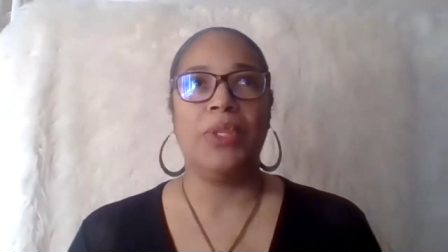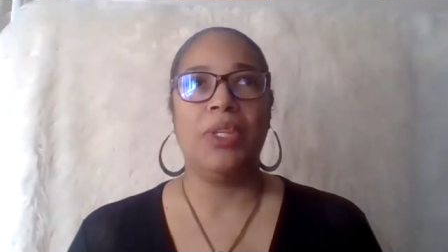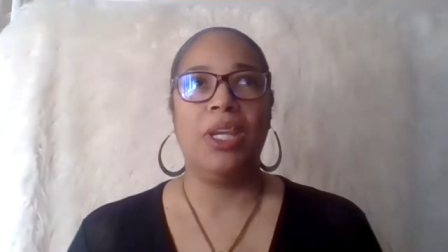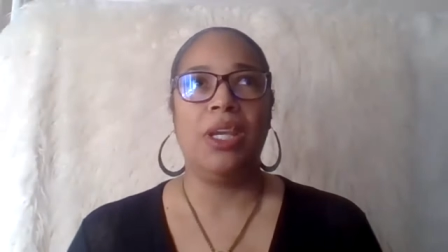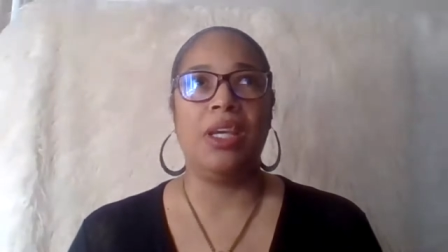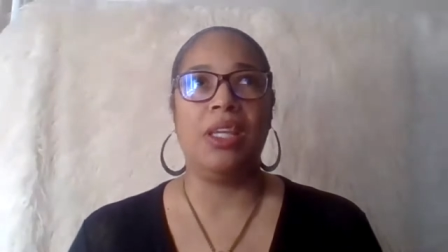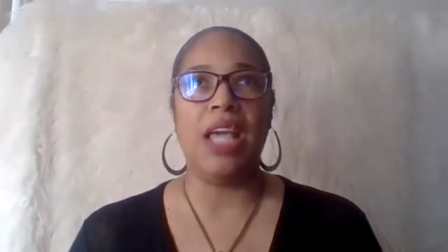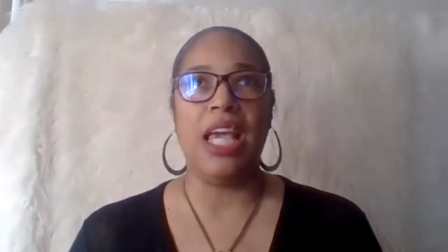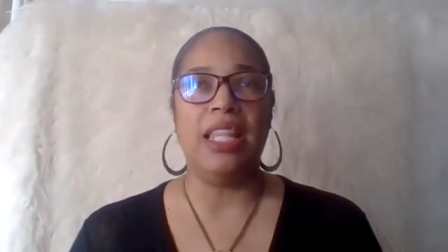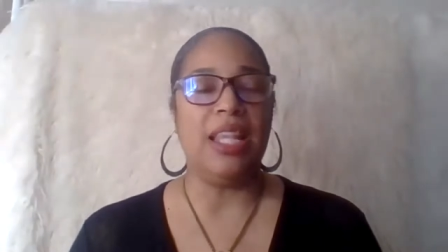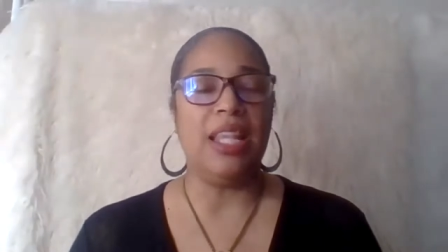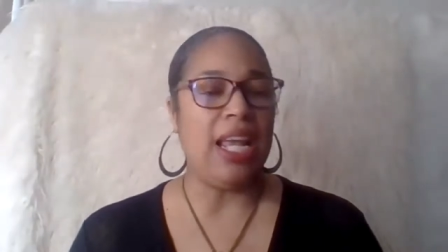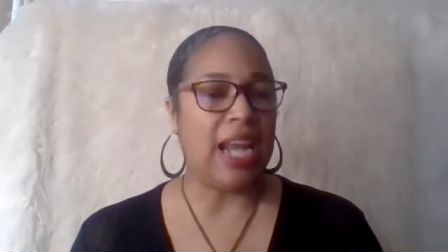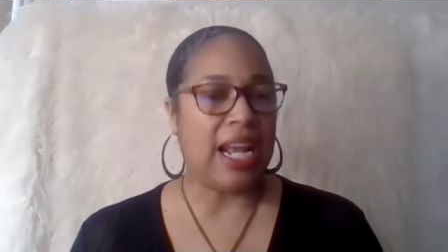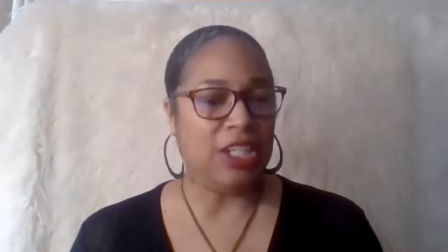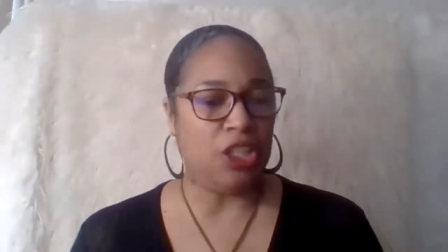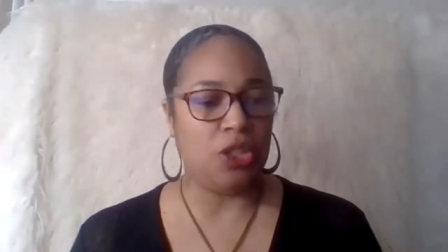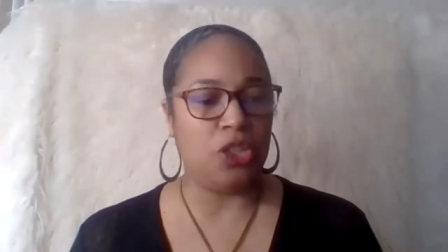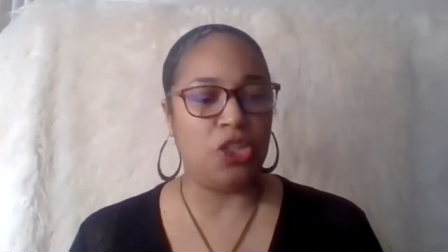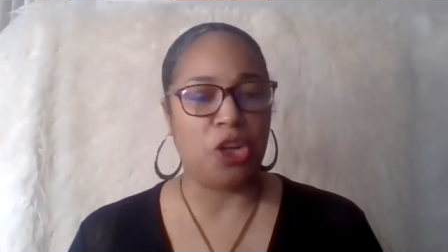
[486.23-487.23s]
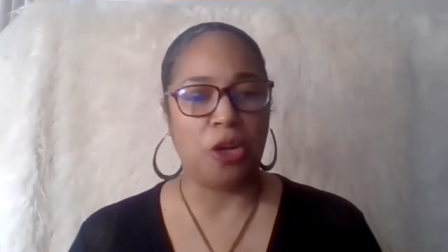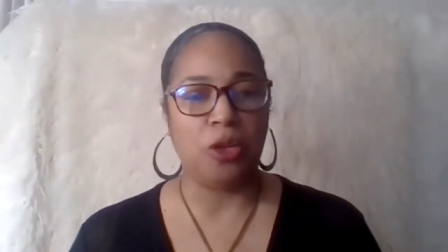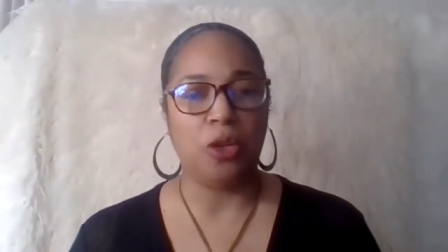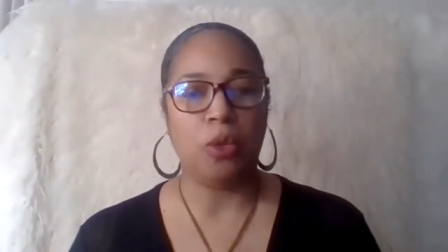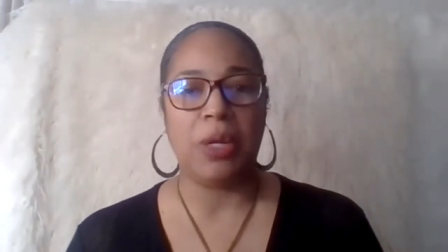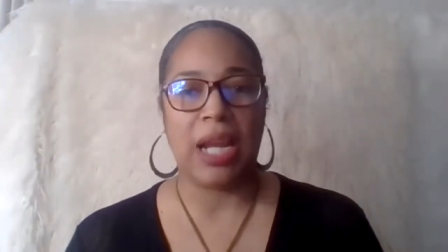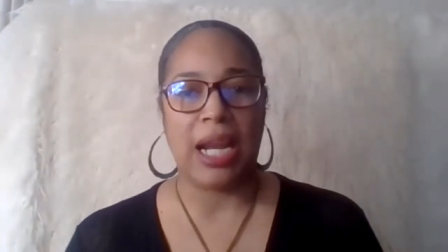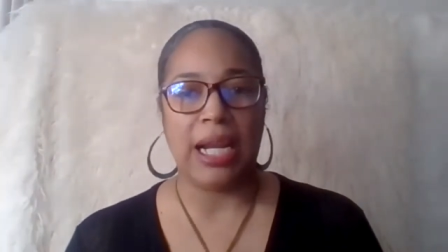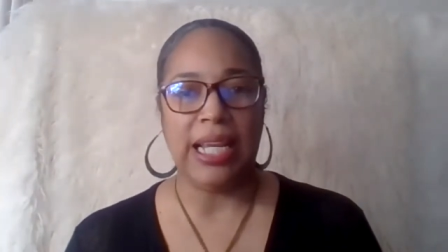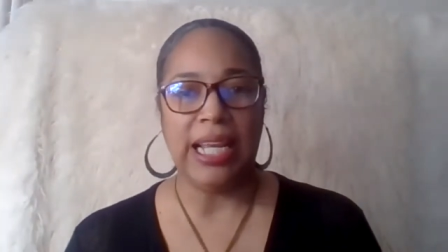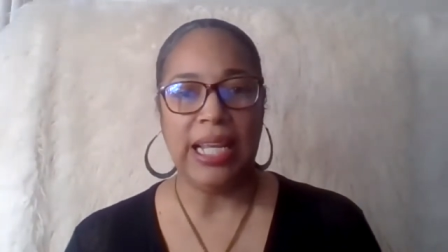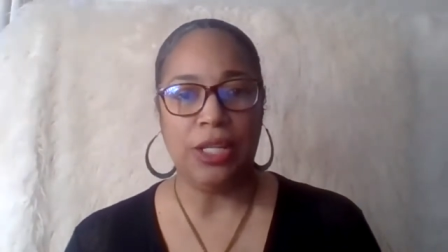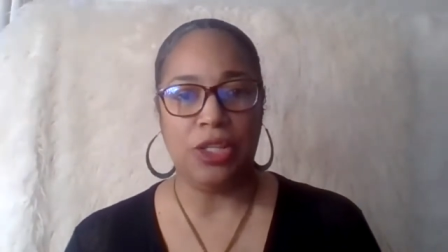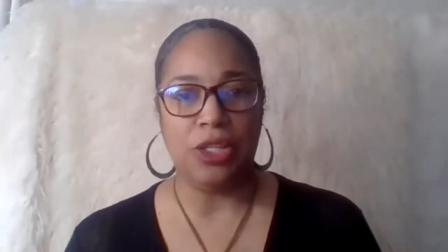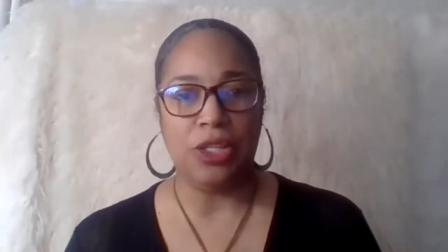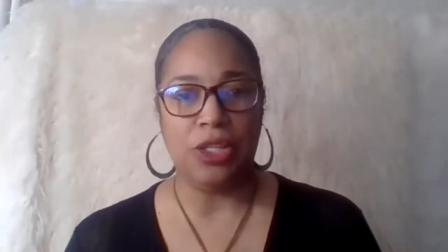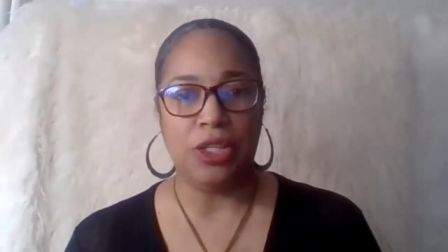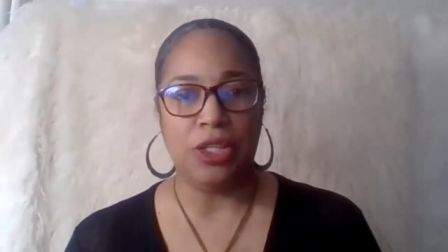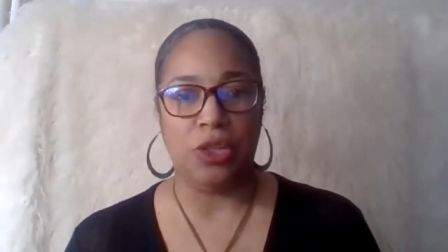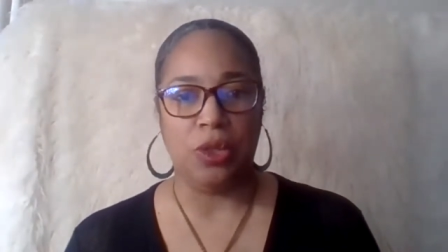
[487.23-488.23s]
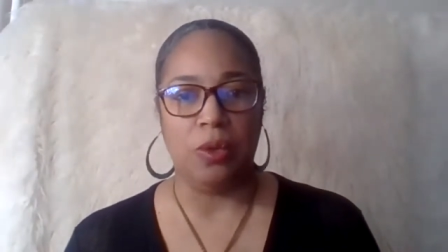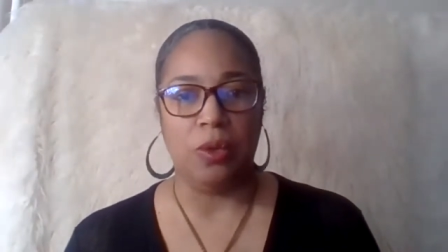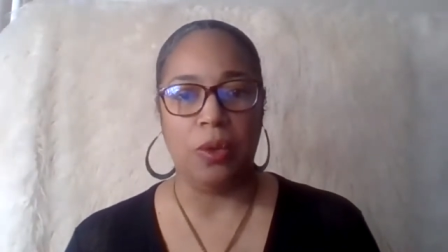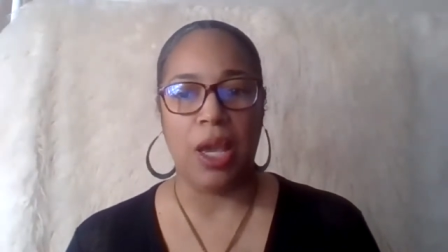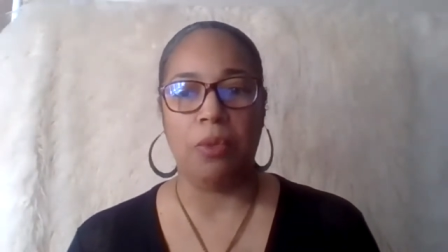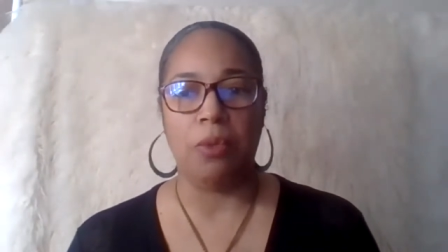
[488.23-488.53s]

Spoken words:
and I just journal when I need to.